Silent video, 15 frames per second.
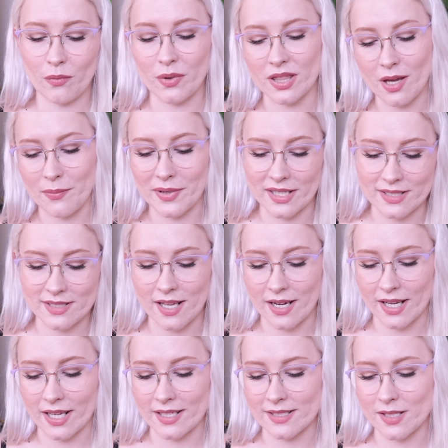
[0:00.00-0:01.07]
With that being
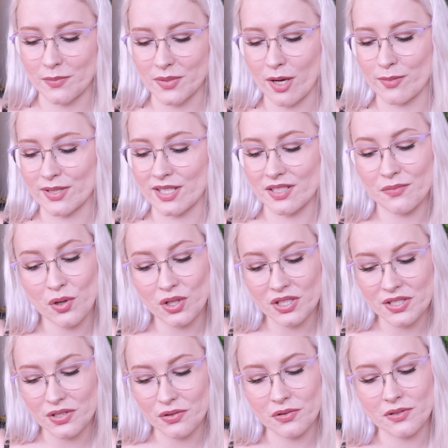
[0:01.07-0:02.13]
said, I guess sometimes the smaller
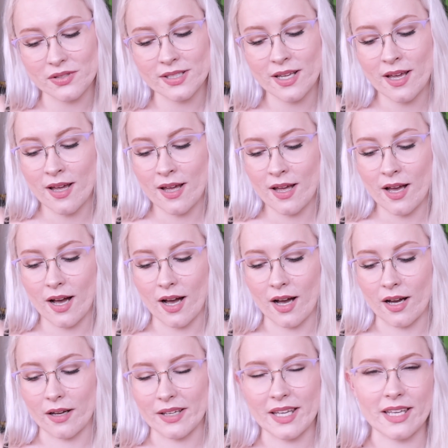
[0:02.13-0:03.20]
stores
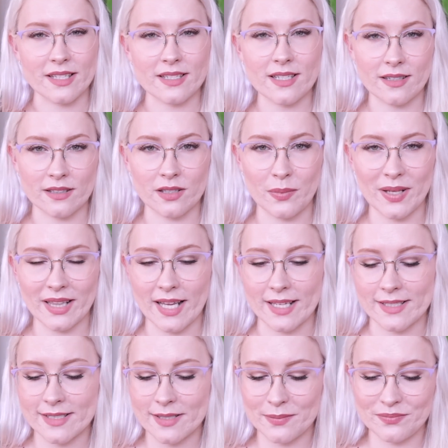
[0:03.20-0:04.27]
hit a little bit
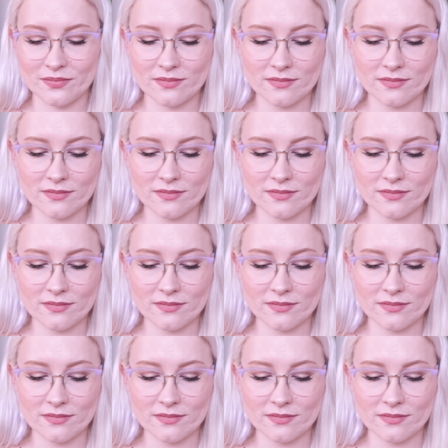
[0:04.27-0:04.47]
less.